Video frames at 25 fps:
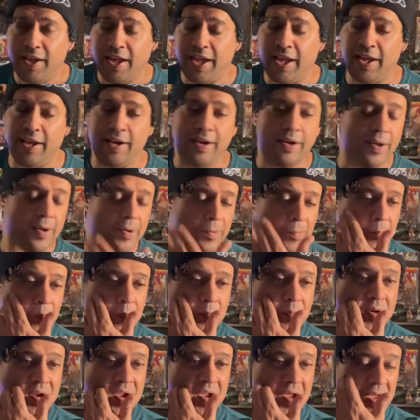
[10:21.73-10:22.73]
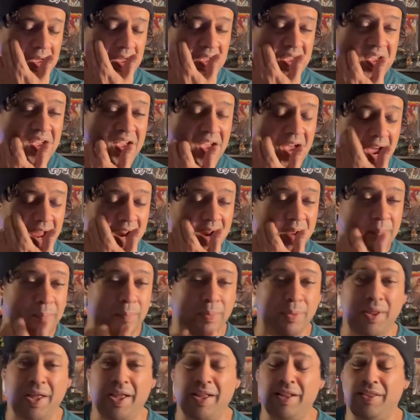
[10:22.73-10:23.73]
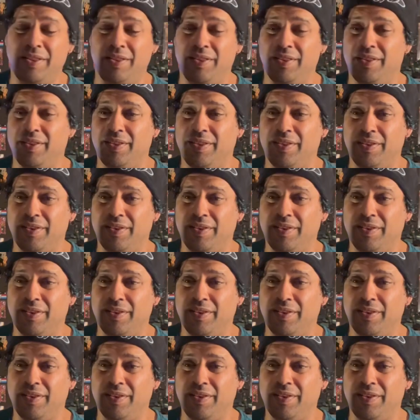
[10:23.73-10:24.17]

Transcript: and um, kind of blend.